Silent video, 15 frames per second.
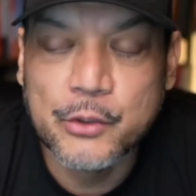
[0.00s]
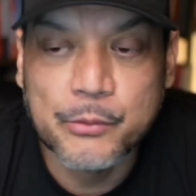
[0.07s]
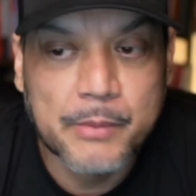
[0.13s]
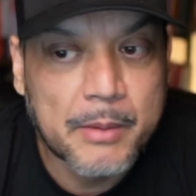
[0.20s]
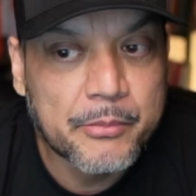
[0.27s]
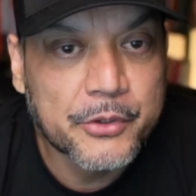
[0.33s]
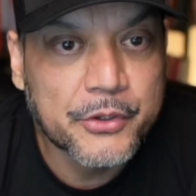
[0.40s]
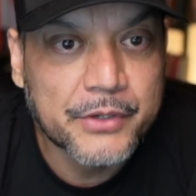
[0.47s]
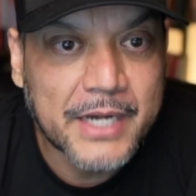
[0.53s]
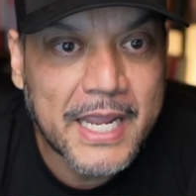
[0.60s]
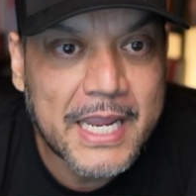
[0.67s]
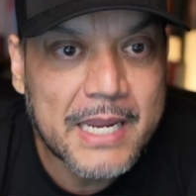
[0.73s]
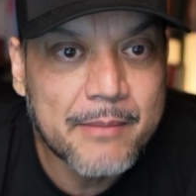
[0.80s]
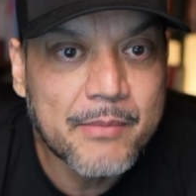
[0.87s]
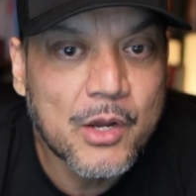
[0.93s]
remember your
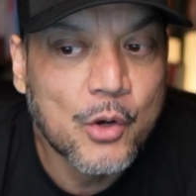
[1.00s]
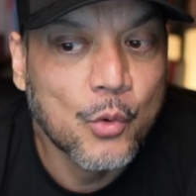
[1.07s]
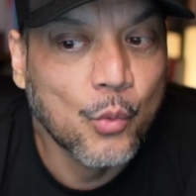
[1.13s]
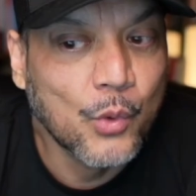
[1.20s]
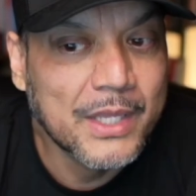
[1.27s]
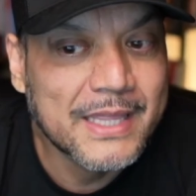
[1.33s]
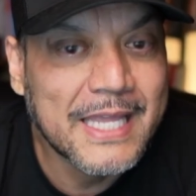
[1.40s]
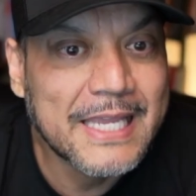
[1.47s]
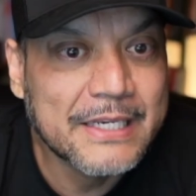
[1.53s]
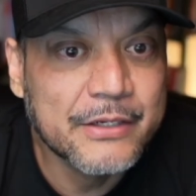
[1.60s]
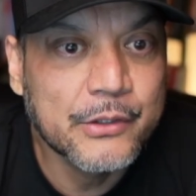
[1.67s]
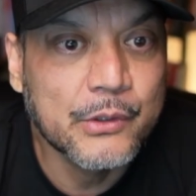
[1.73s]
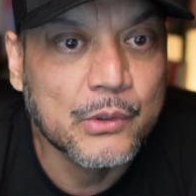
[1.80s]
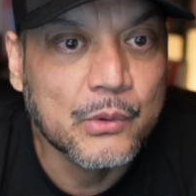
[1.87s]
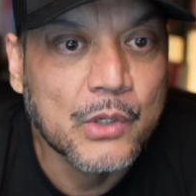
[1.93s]
name when they
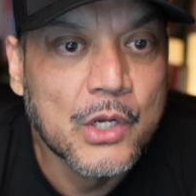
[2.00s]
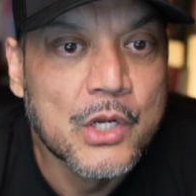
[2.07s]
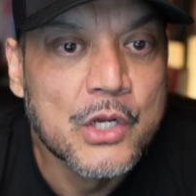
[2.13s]
do.